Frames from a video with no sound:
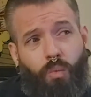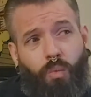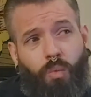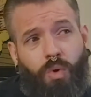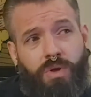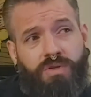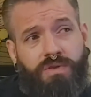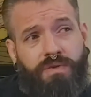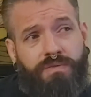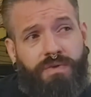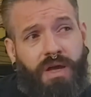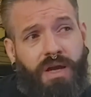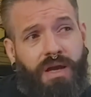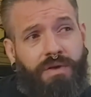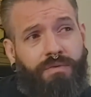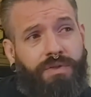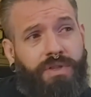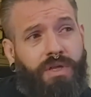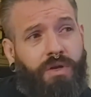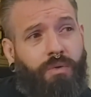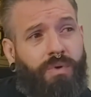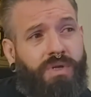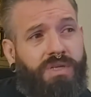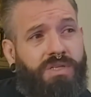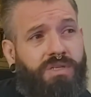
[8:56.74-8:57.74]
Once you've got
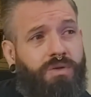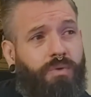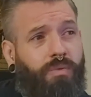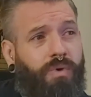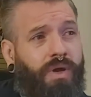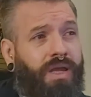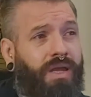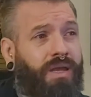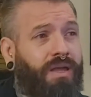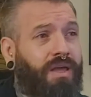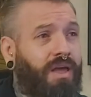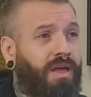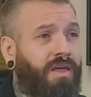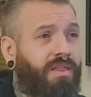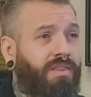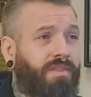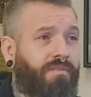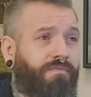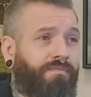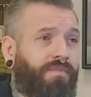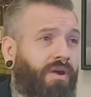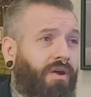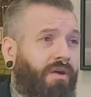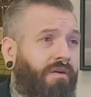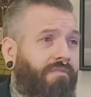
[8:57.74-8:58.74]
everything rinsed away,
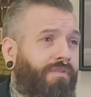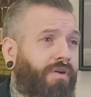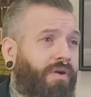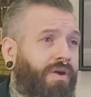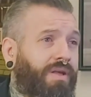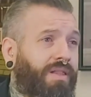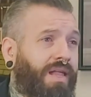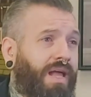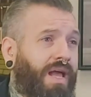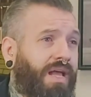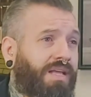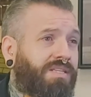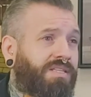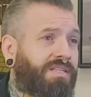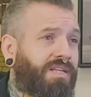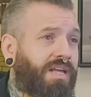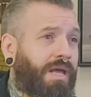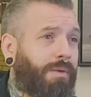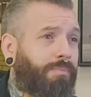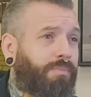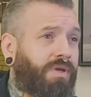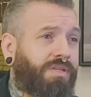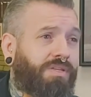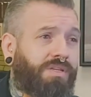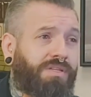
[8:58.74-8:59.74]
the very last
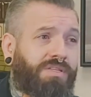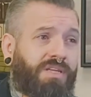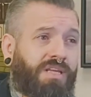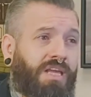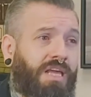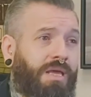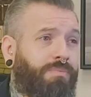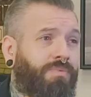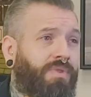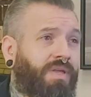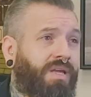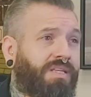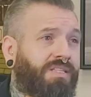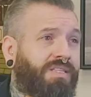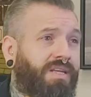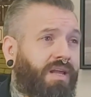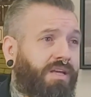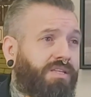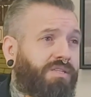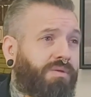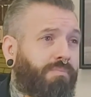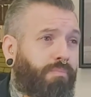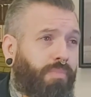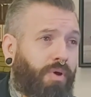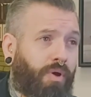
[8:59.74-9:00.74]
step is just to keep things
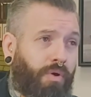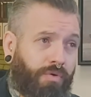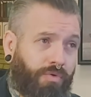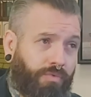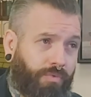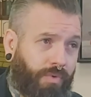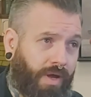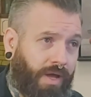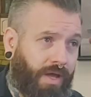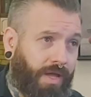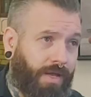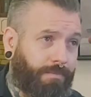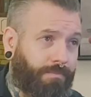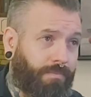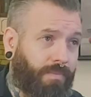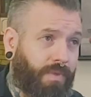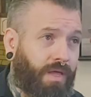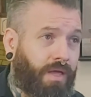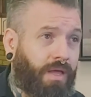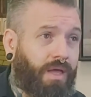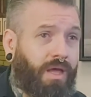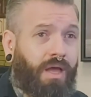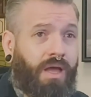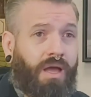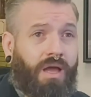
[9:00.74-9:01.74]
nice and bone dry.
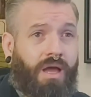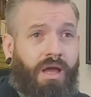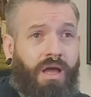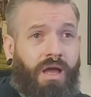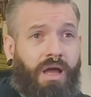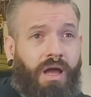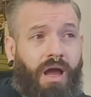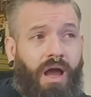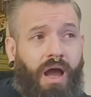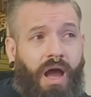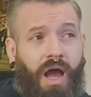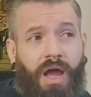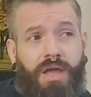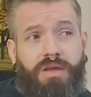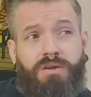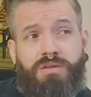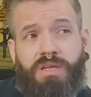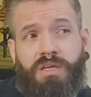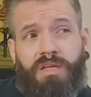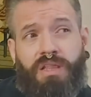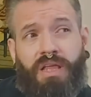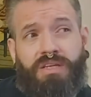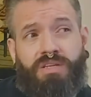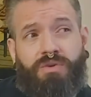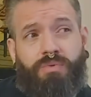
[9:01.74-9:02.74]
I
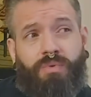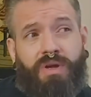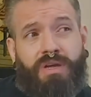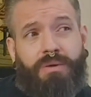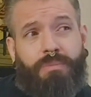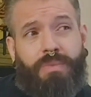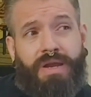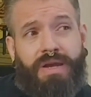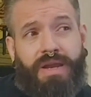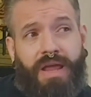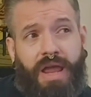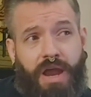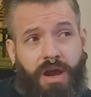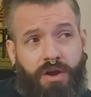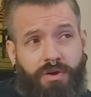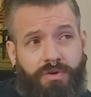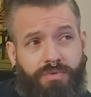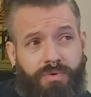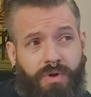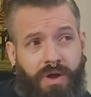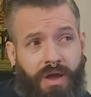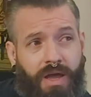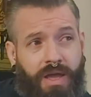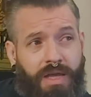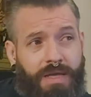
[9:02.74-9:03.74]
usually like to recommend
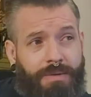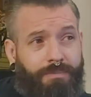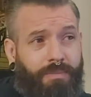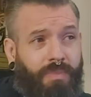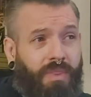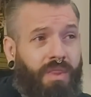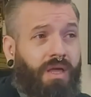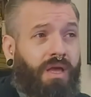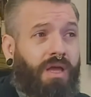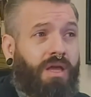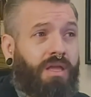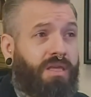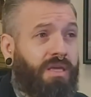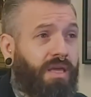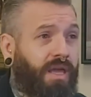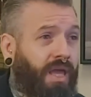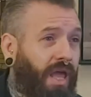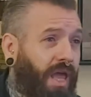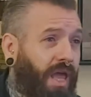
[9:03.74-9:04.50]
air drying. You